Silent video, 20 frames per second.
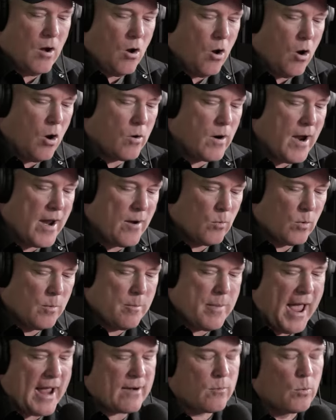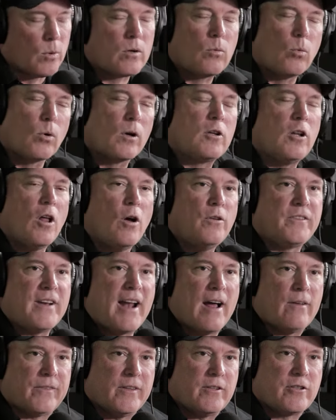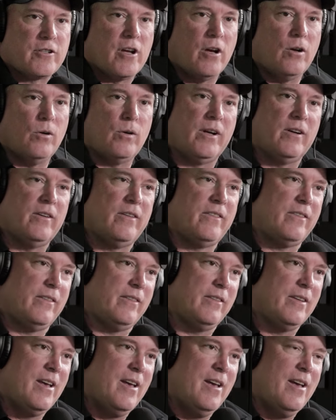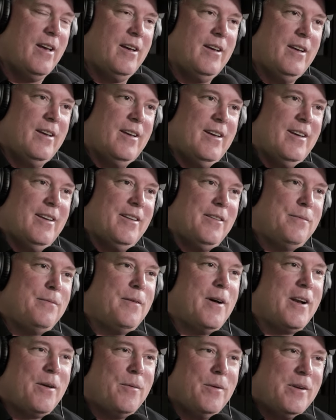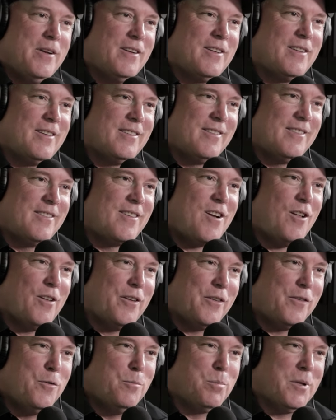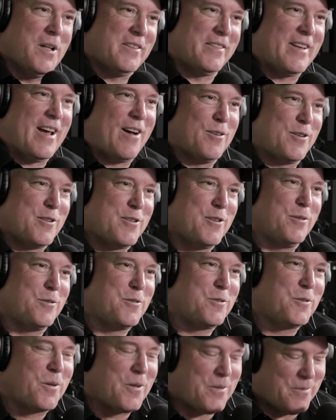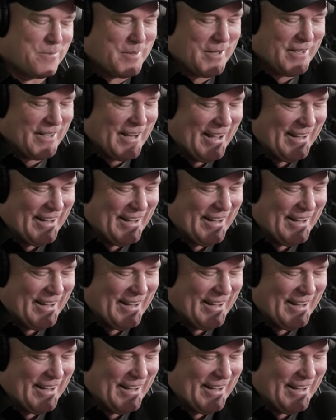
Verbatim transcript: All right, we're back. We're closing out the show. Here's this. It's funny when you call a 2+ hour show short, but